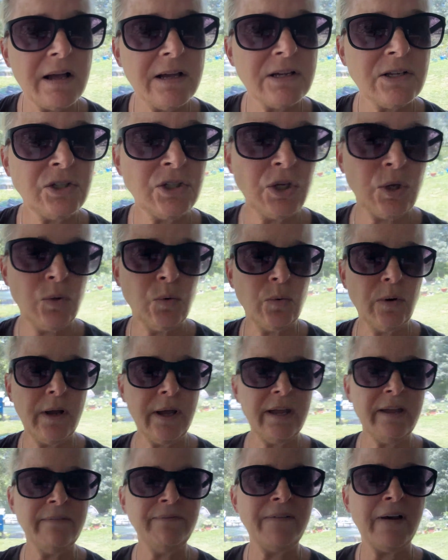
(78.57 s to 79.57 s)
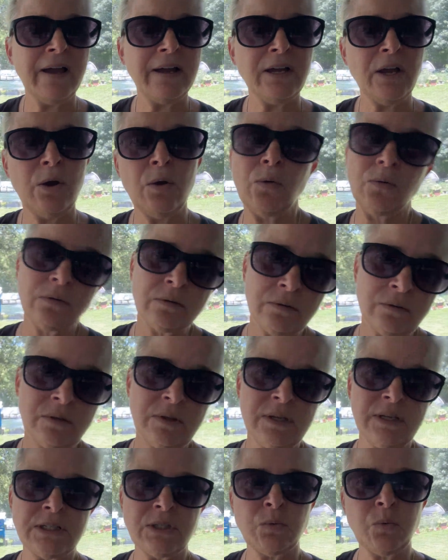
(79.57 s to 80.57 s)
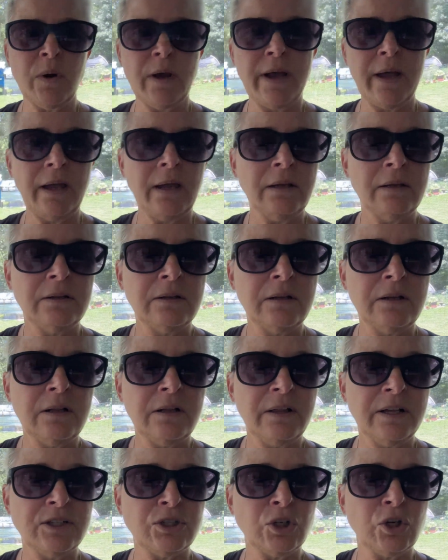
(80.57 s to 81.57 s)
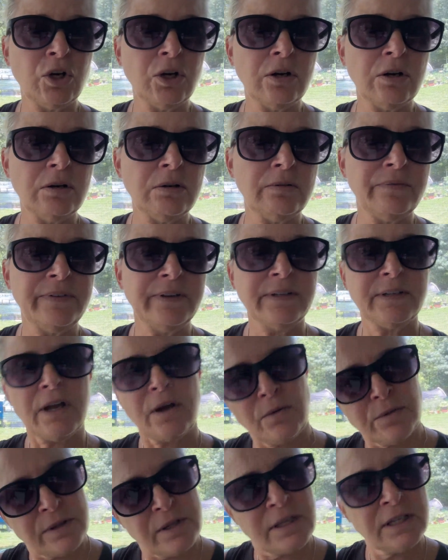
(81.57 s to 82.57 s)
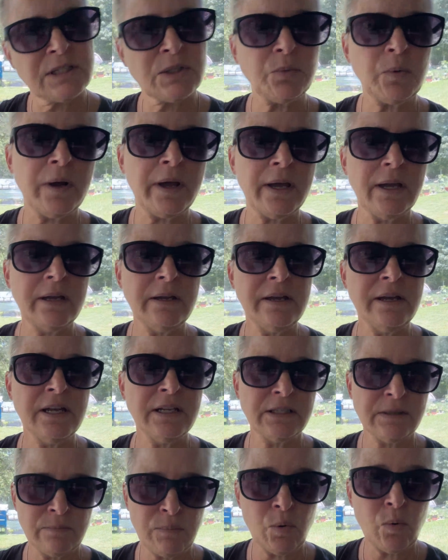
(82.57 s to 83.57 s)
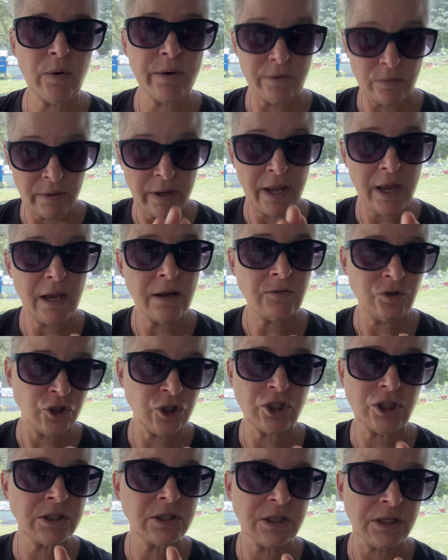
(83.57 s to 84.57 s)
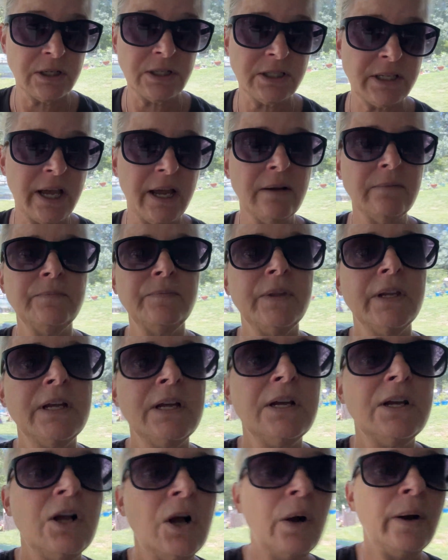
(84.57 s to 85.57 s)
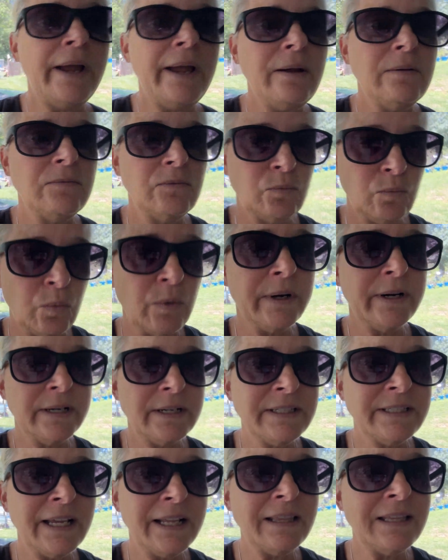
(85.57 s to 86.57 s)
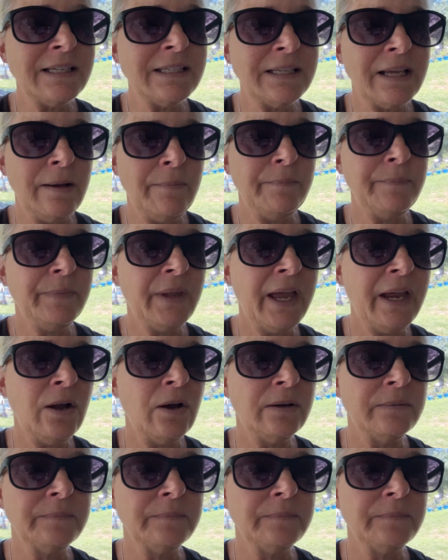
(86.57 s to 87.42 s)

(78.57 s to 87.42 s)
so if I go this way, it's a girl. If it go this way, it's a boy, okay? Just gonna say. Okay? We're gonna set this up. Hang on.